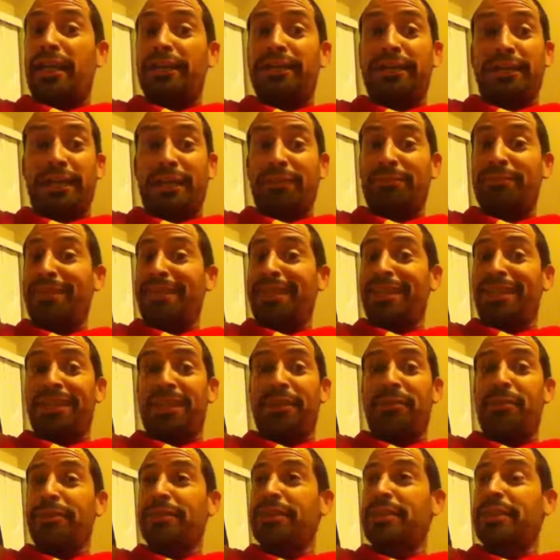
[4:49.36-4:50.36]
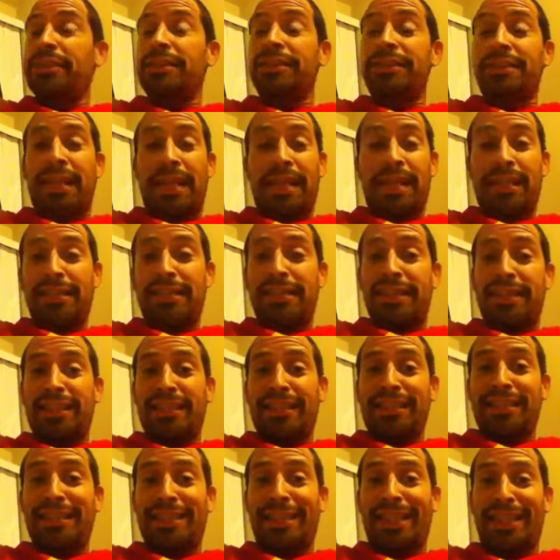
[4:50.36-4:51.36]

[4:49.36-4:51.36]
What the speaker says: seemed to, he wasn't a scientist,